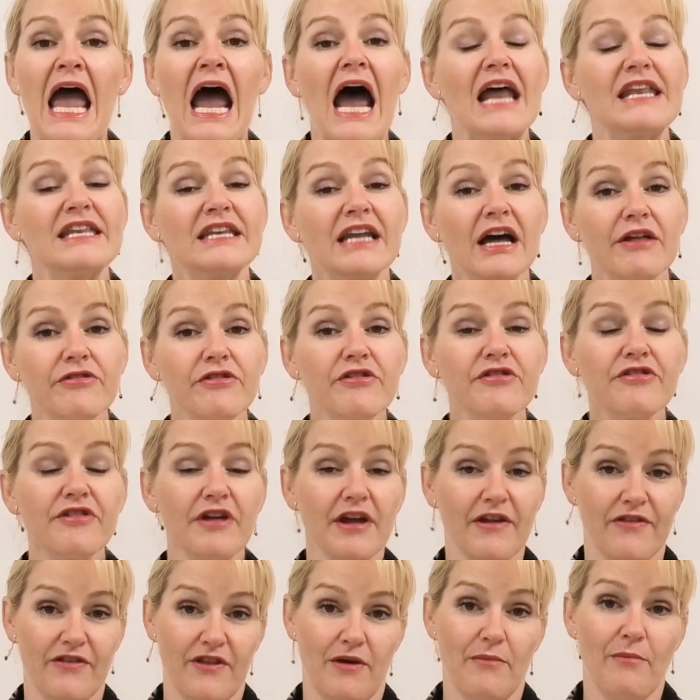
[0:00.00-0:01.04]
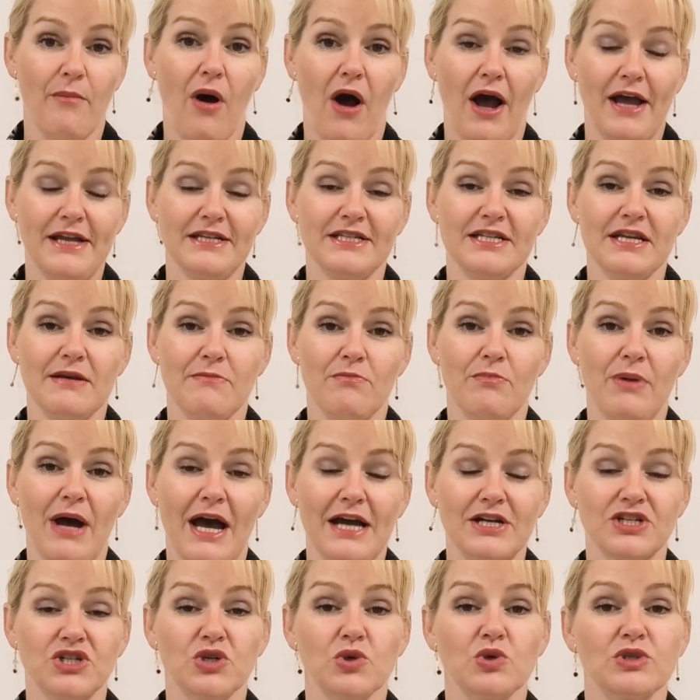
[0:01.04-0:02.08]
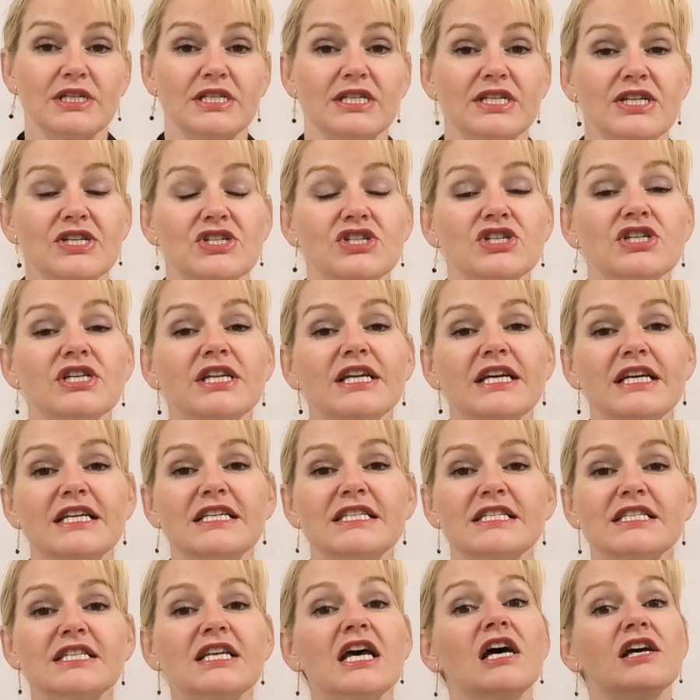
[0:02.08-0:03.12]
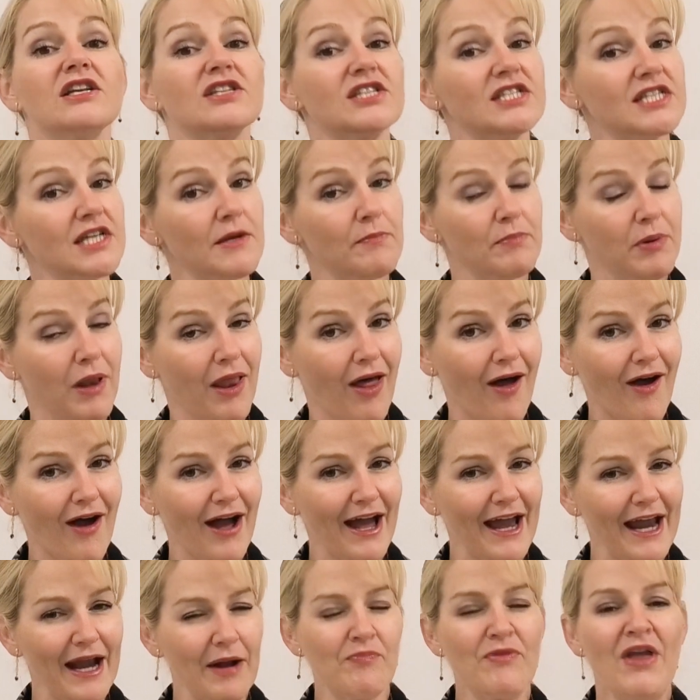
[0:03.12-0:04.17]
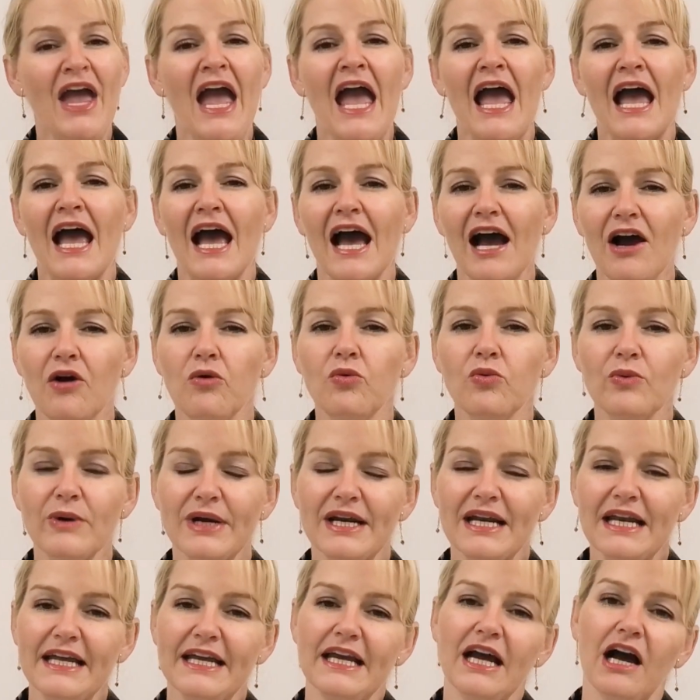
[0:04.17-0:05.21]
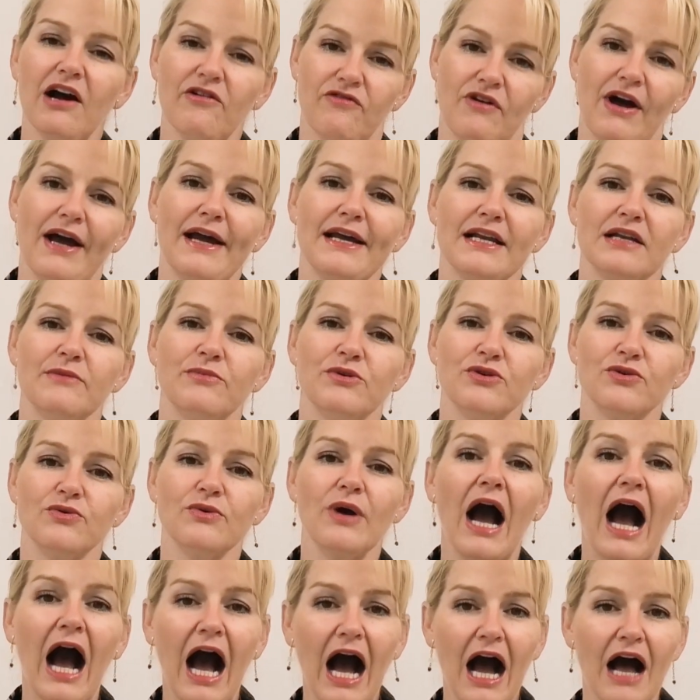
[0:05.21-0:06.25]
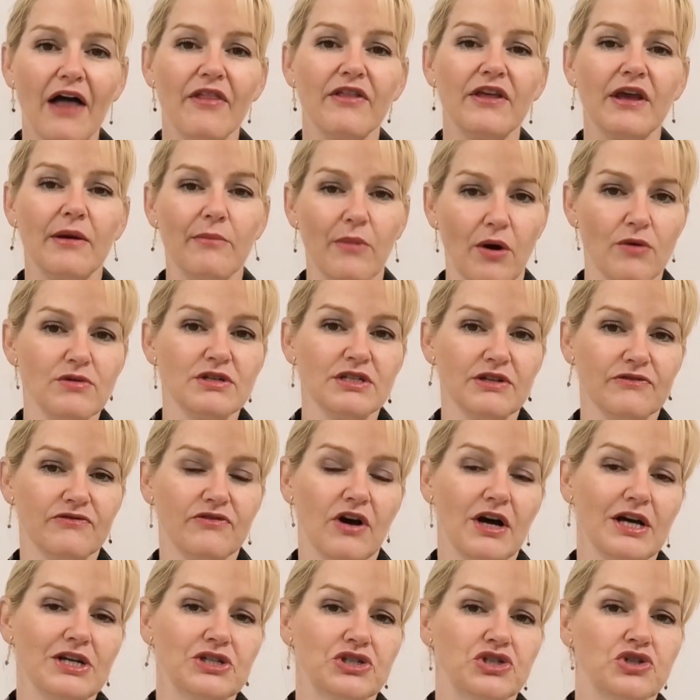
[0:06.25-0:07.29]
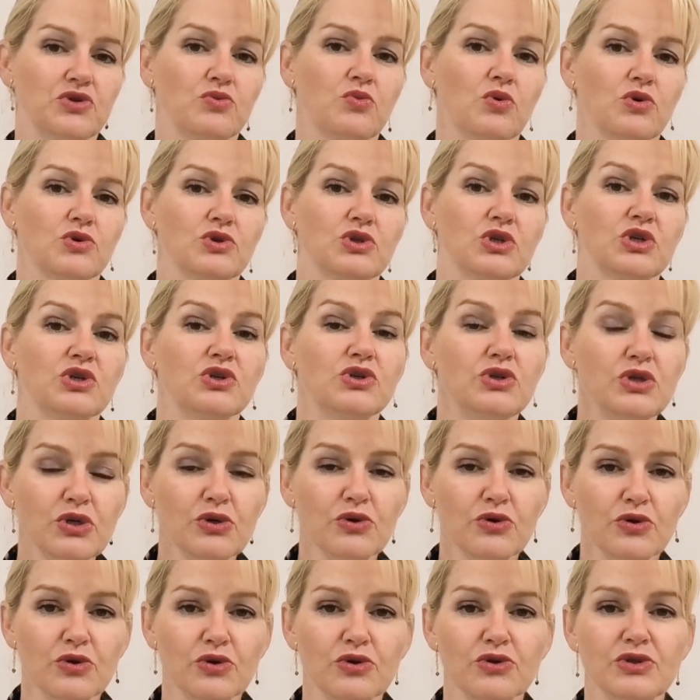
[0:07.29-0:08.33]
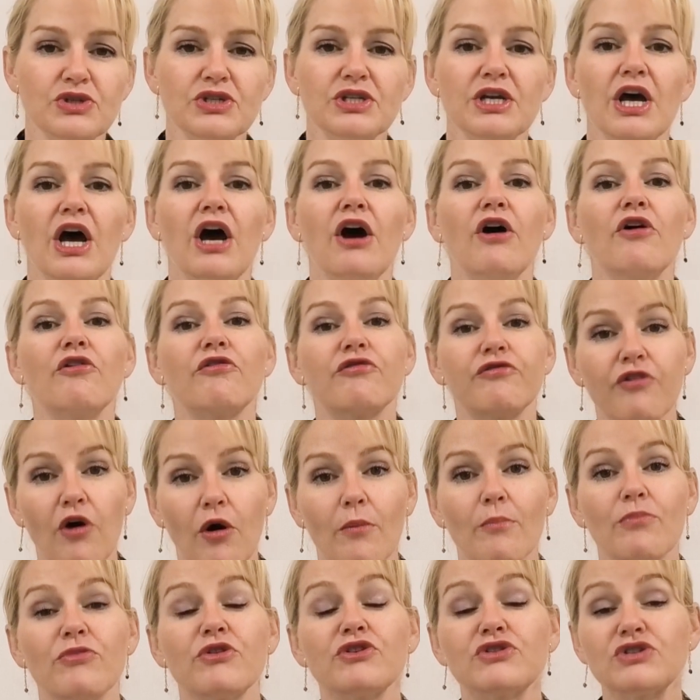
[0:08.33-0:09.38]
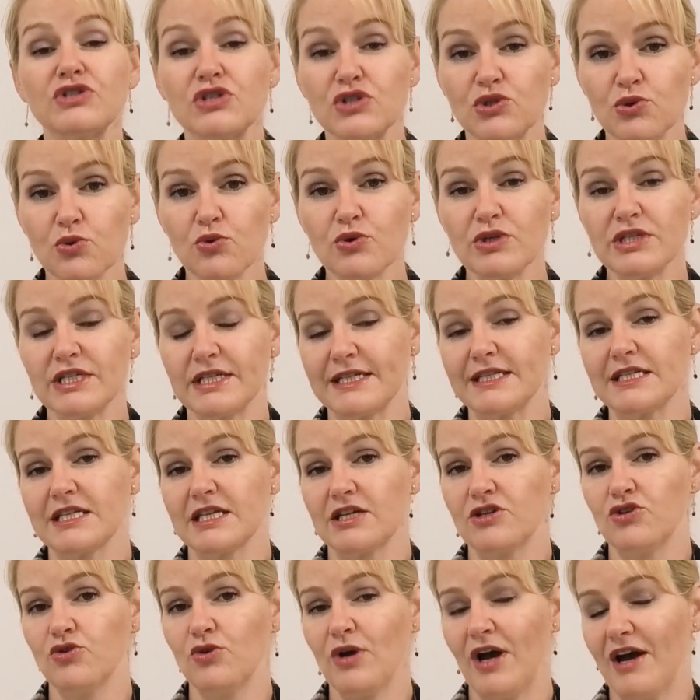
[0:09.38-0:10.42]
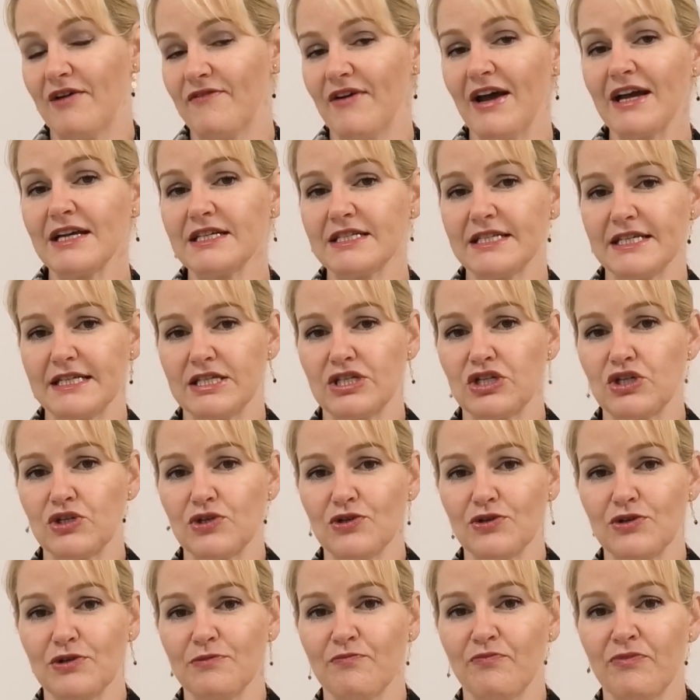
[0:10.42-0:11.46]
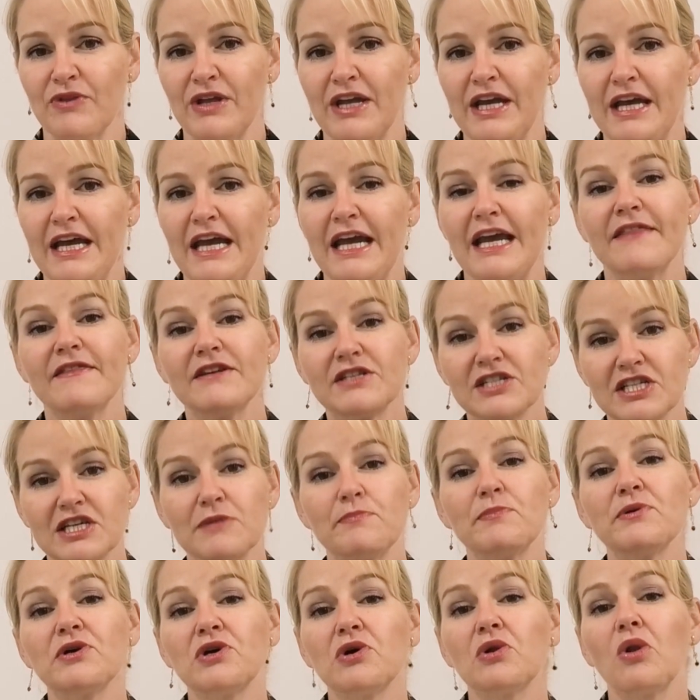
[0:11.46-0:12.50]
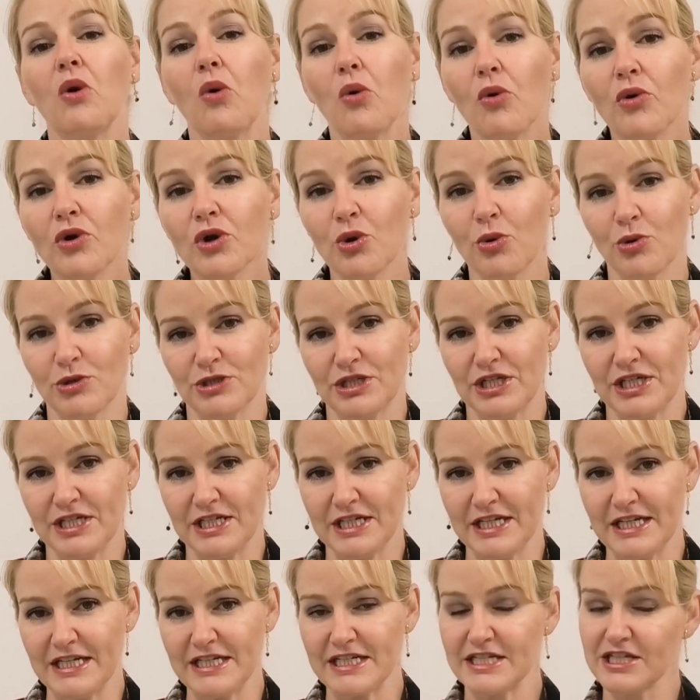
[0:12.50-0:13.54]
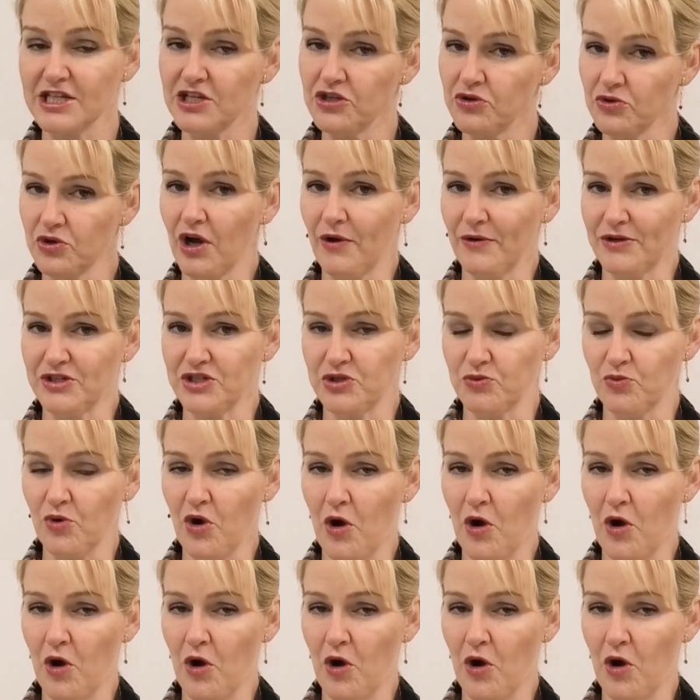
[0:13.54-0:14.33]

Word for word: Another thing that might impact your decision is supply. How readily available are the emulsifiers you want to use from the sources that you have access to in the typical order quantities that you're going to